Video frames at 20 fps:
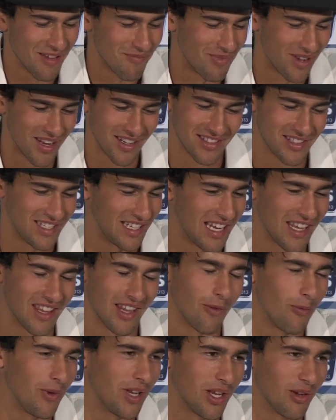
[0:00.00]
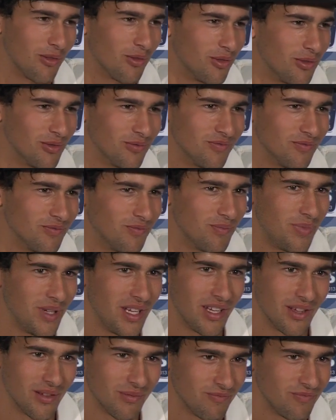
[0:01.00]
but to get that wicket will
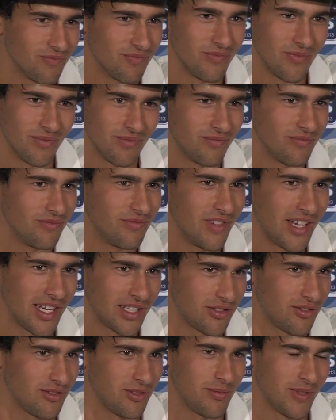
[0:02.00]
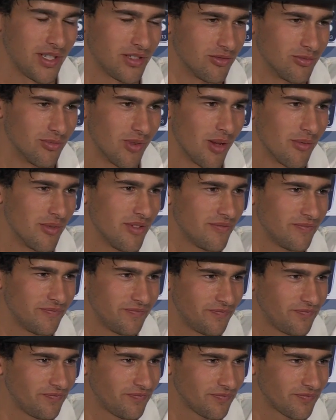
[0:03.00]
be an extra special moment.
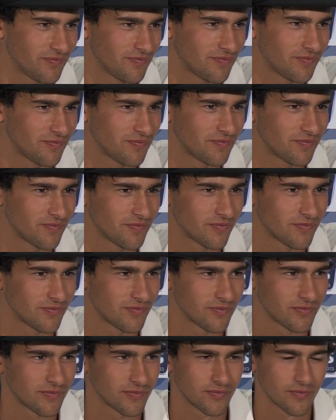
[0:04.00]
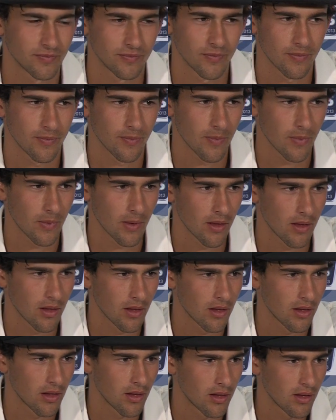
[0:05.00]
Where when
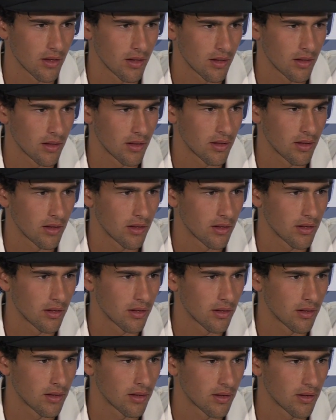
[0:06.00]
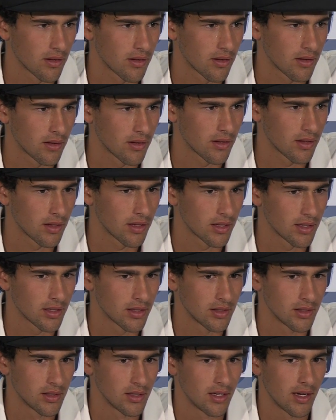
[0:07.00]
did you last make 100?
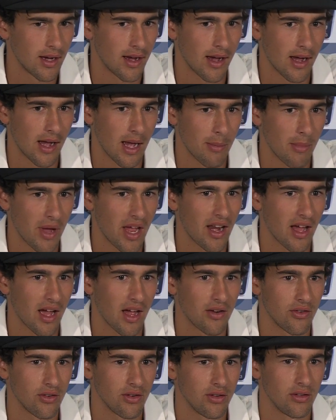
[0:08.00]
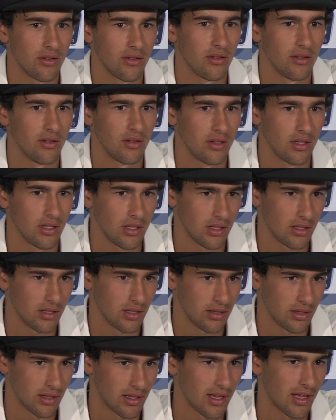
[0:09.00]
Uh, I made 100
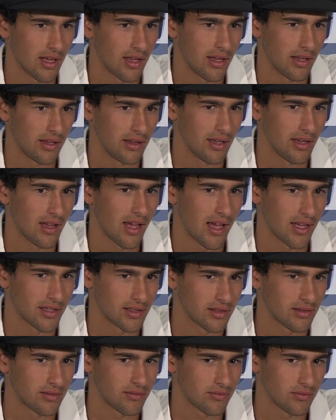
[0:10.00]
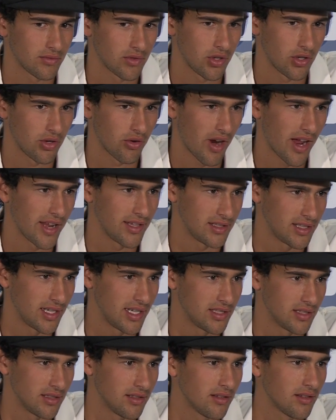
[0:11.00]
in uh, the last grade
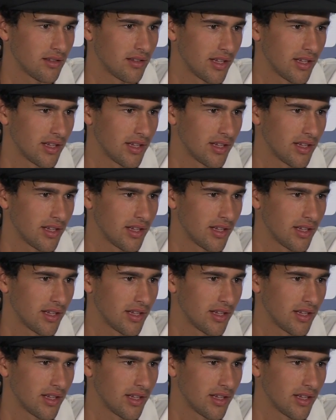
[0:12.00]
season